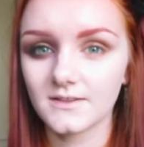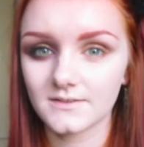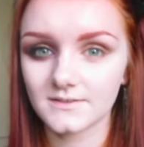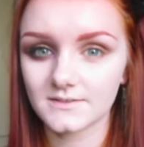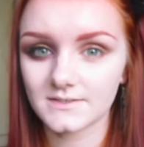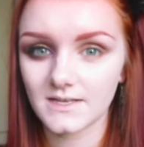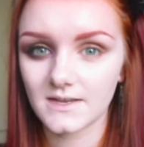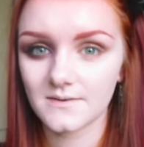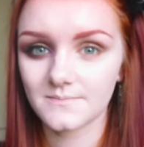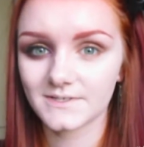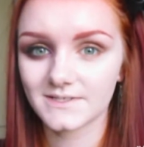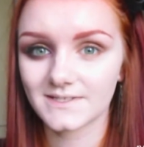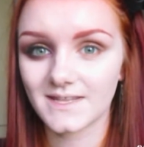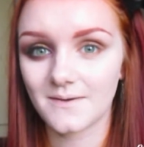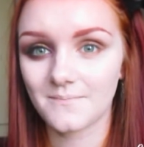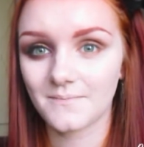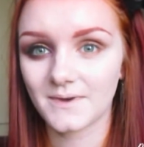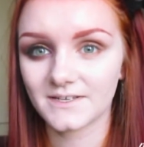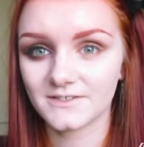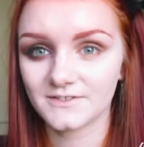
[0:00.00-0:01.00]
the same as
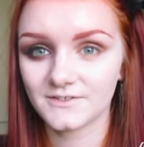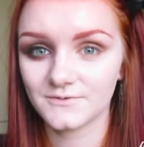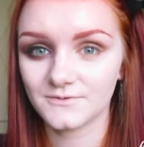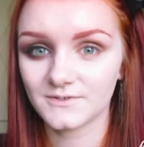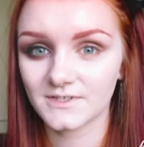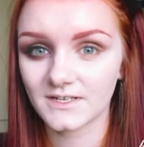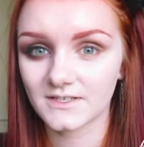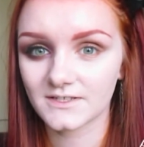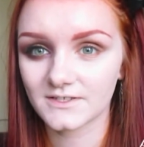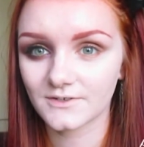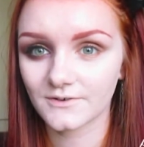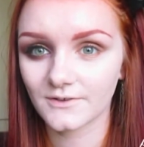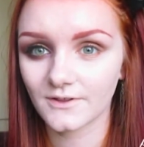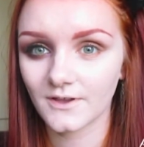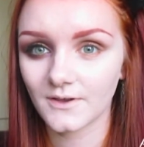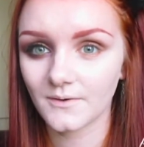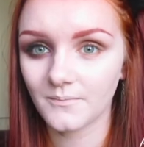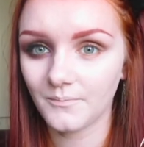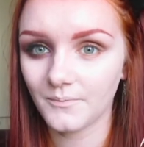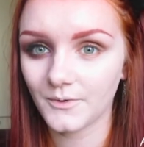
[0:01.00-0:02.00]
that My 2 Cents
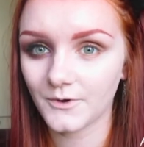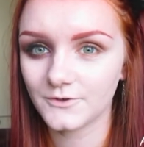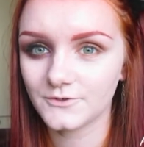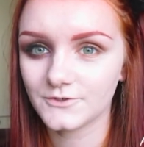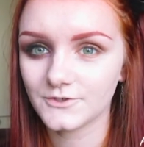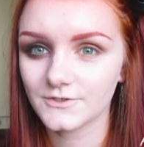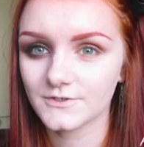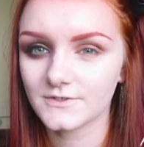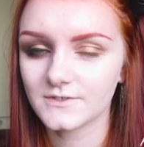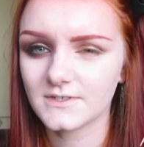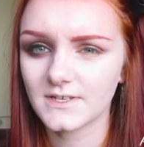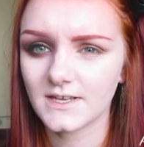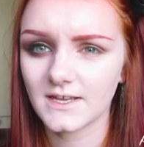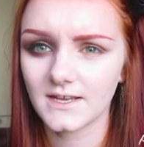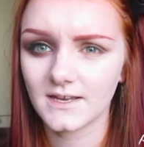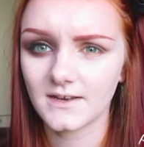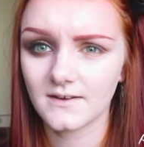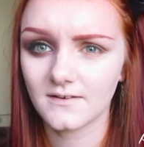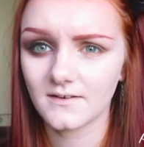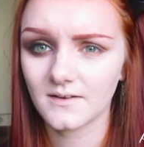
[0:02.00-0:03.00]
colour, but just
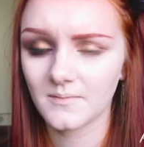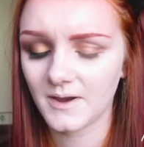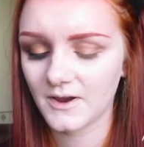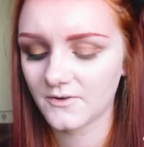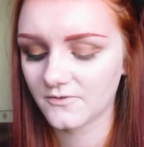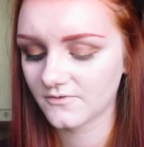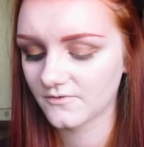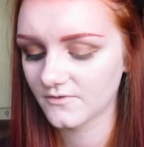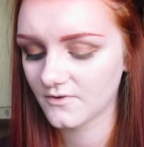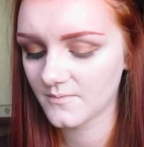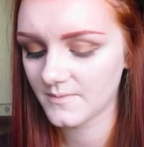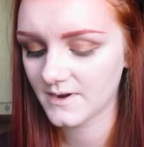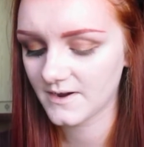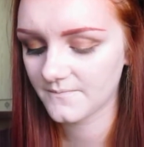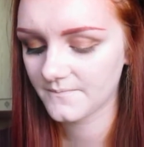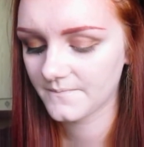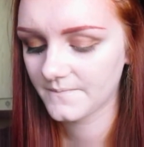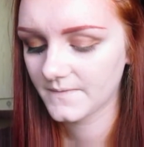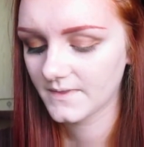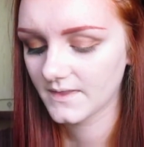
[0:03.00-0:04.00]
in a powder
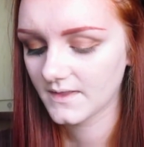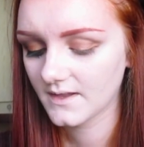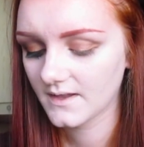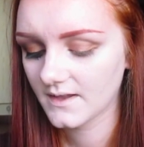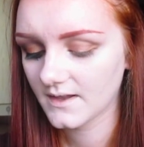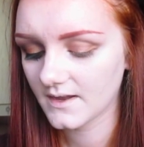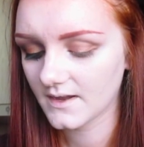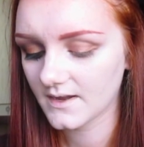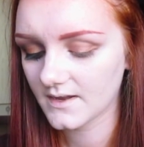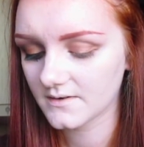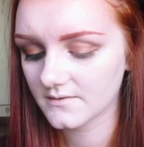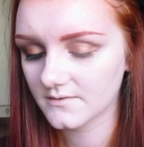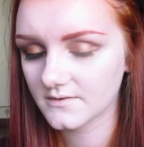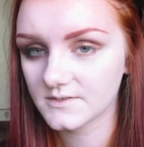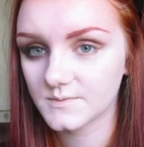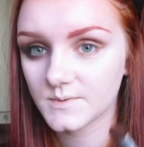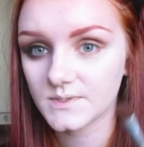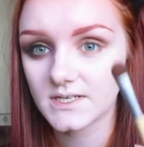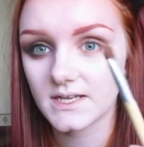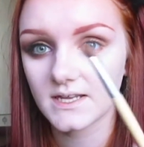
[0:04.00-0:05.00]
format. And I'm
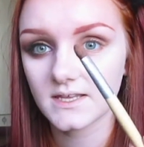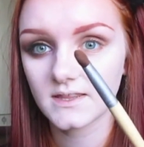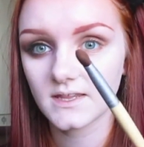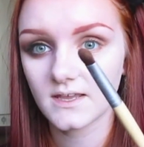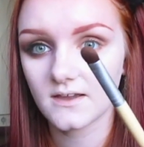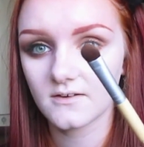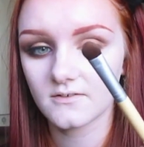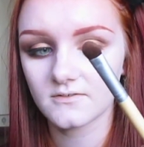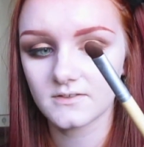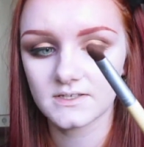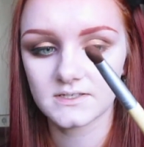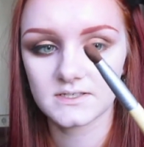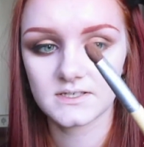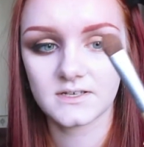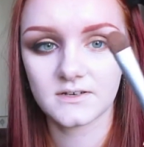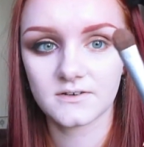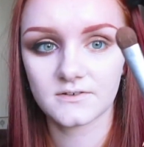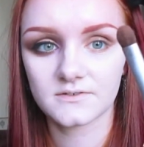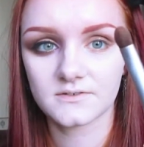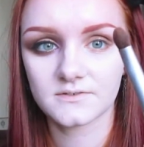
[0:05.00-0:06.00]
going to be taking that on this
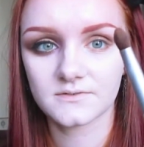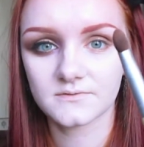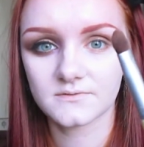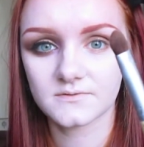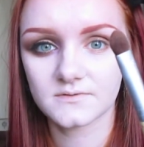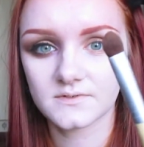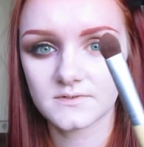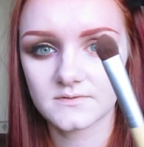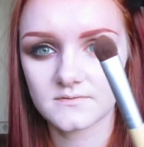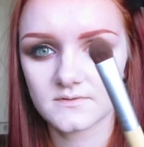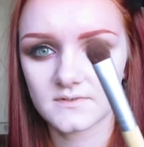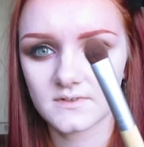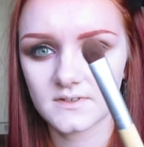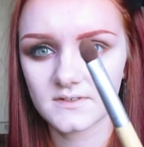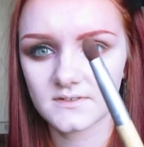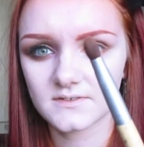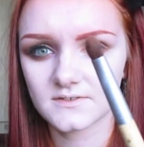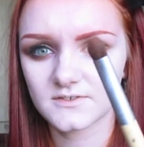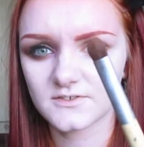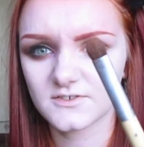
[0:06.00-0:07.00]
Eco Tools, I
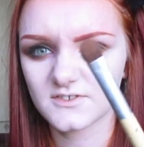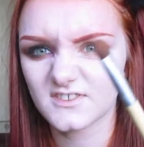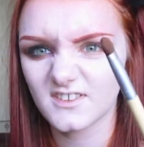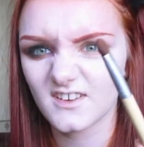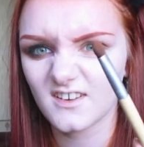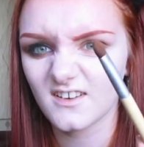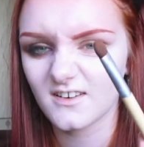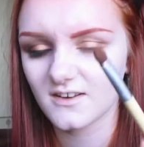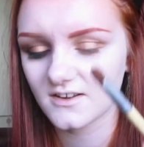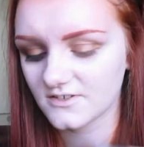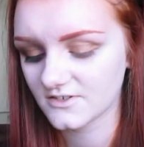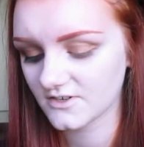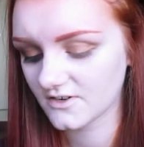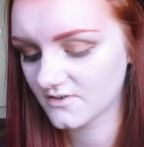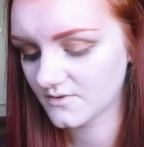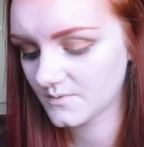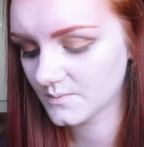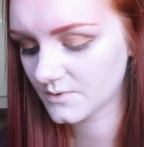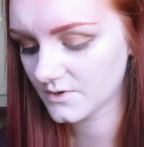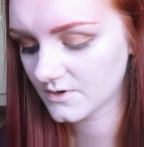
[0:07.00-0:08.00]
think this is just like an
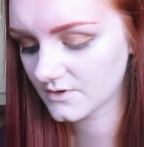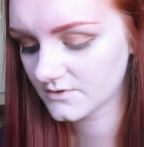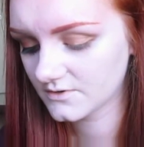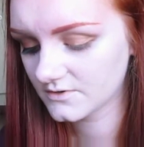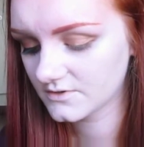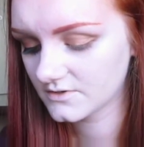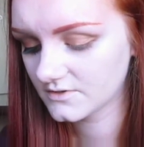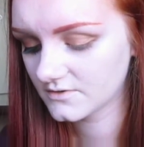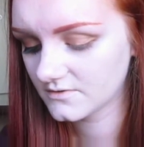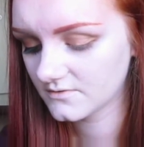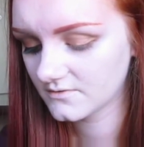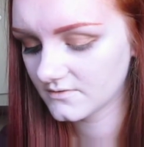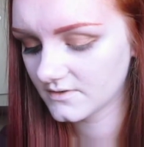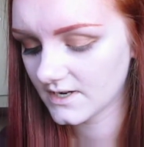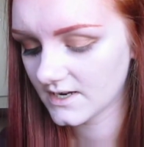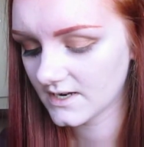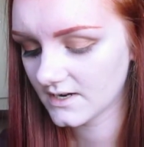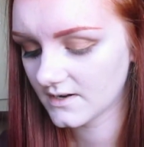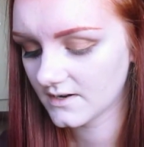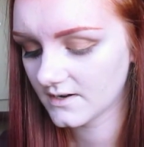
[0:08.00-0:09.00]
eyeshadow brush,
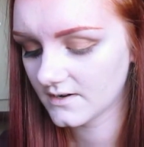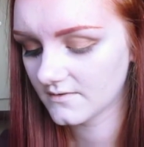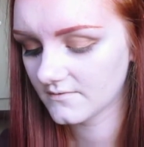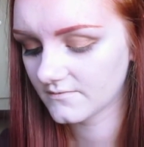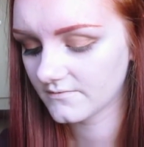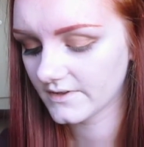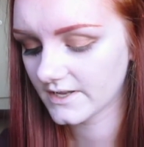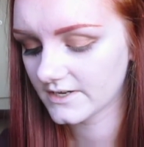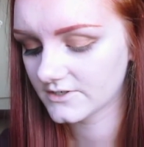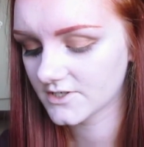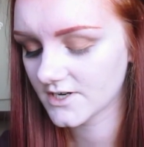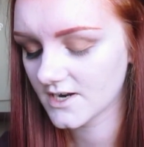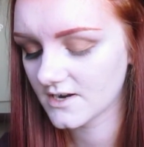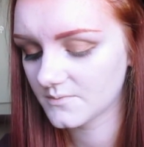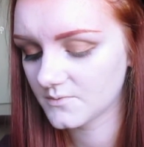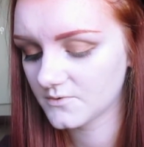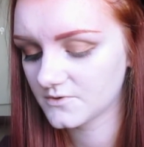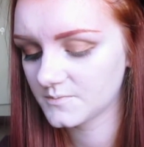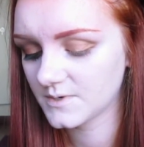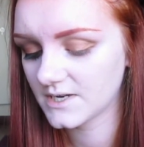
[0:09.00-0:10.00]
any flat
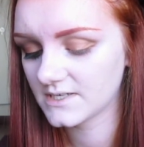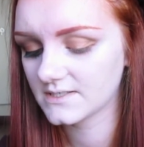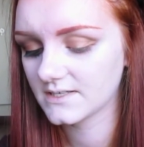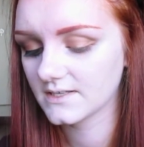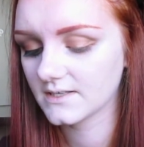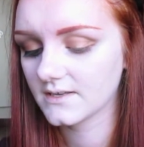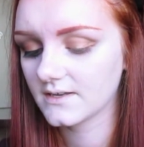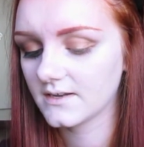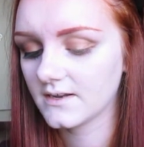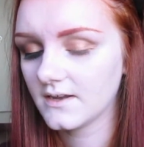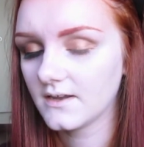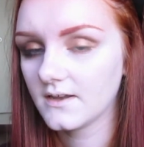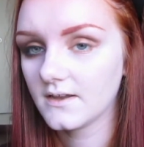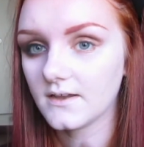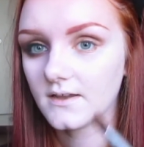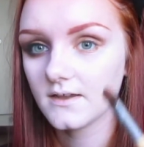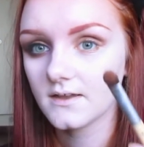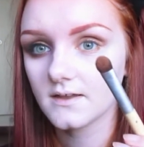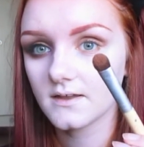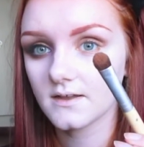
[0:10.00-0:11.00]
shader brush basically,
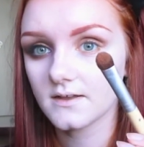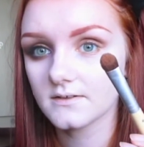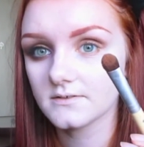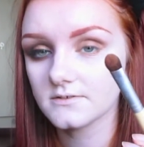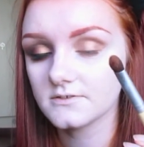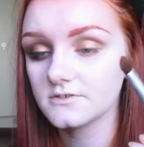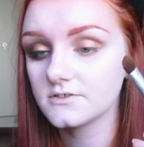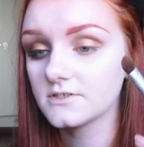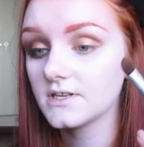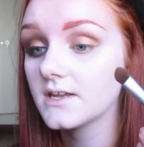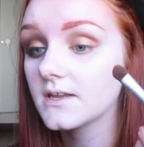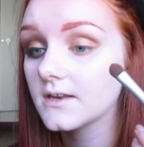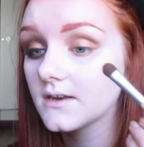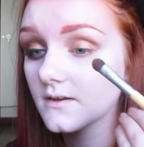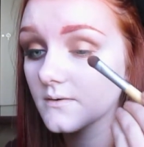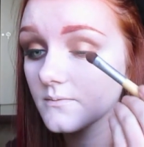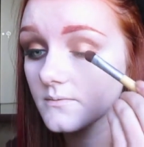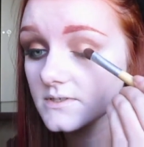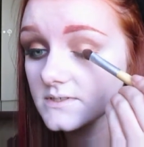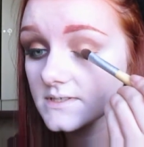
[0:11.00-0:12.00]
and just taking
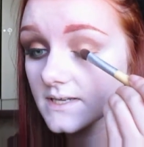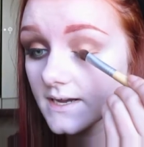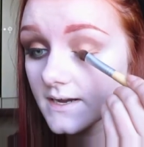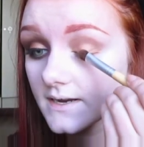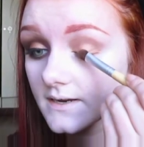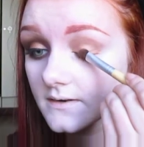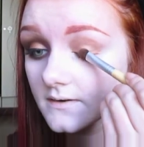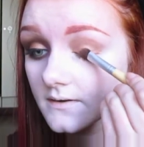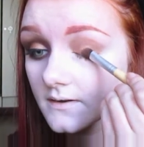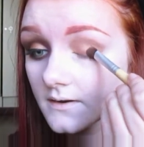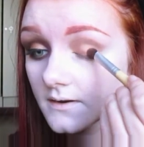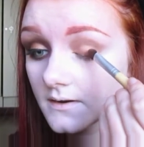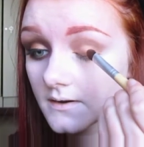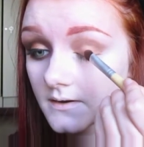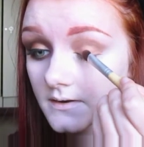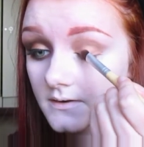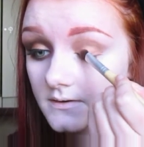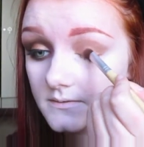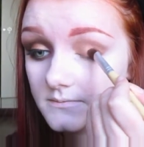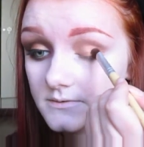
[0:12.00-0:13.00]
it on one side
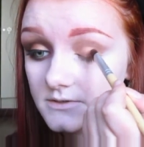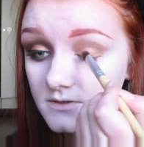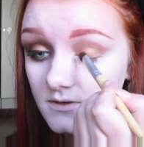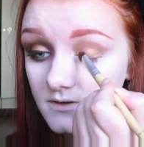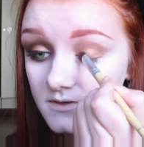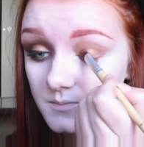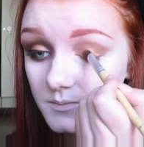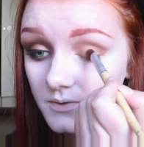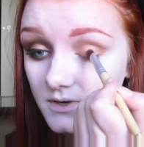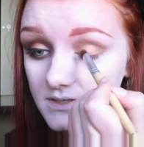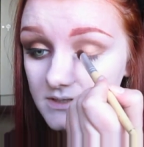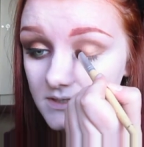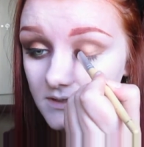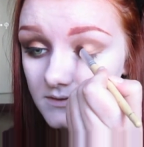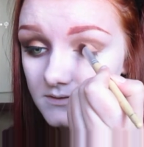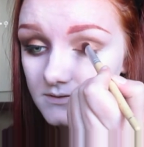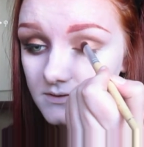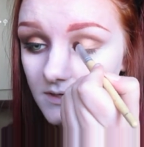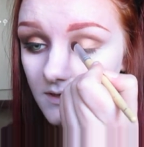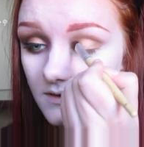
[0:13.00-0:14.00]
and I'm just going to press
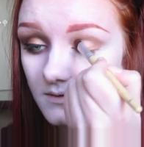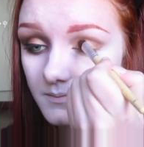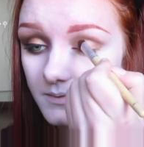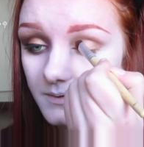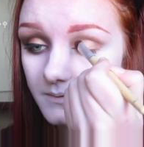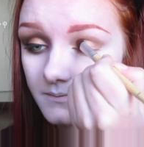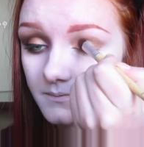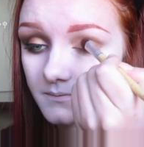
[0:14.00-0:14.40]
it on top.